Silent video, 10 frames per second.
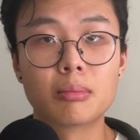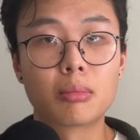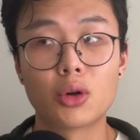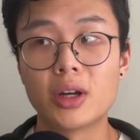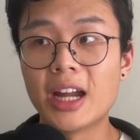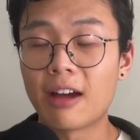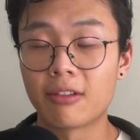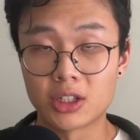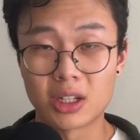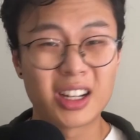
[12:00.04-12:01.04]
Marie
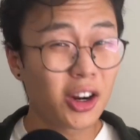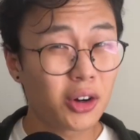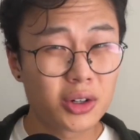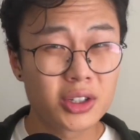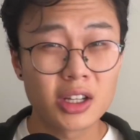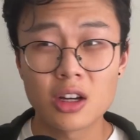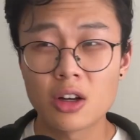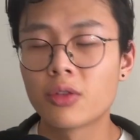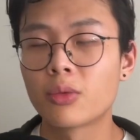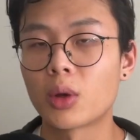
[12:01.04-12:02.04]
having to cut
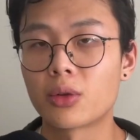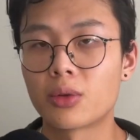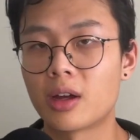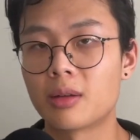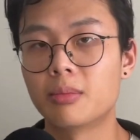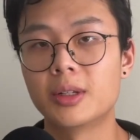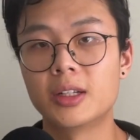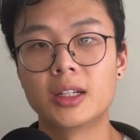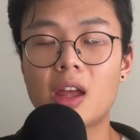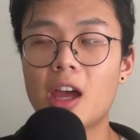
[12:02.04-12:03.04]
herself, whether that
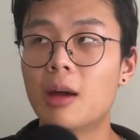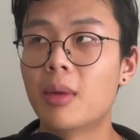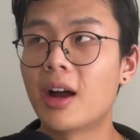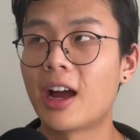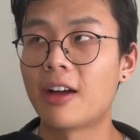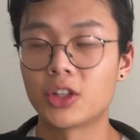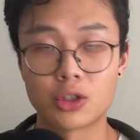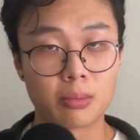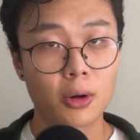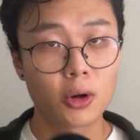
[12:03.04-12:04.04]
be Emma having
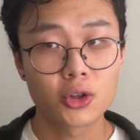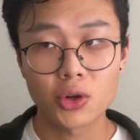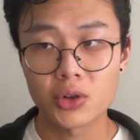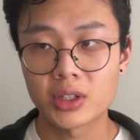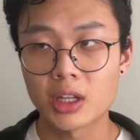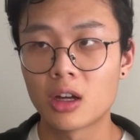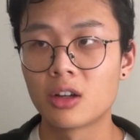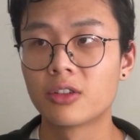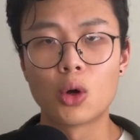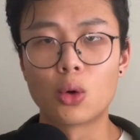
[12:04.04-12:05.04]
to purge
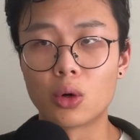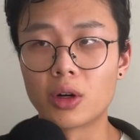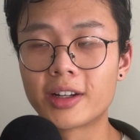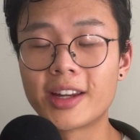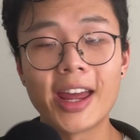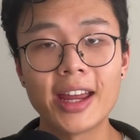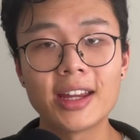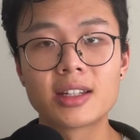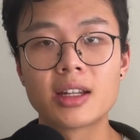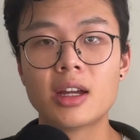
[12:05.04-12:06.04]
herself, or Kate